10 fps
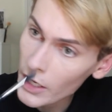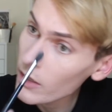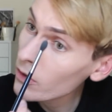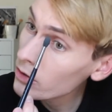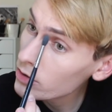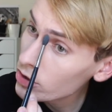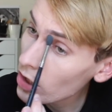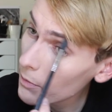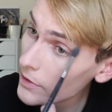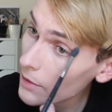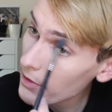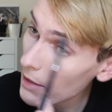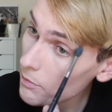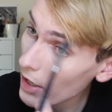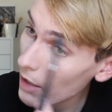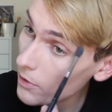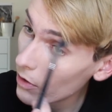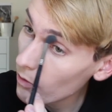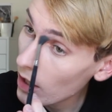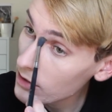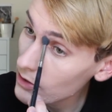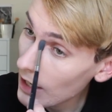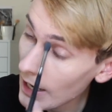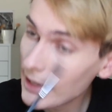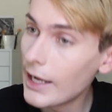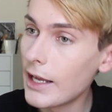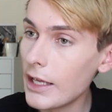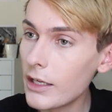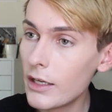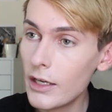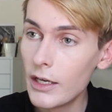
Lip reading: It'll sharpen up that brow bone while also highlighting.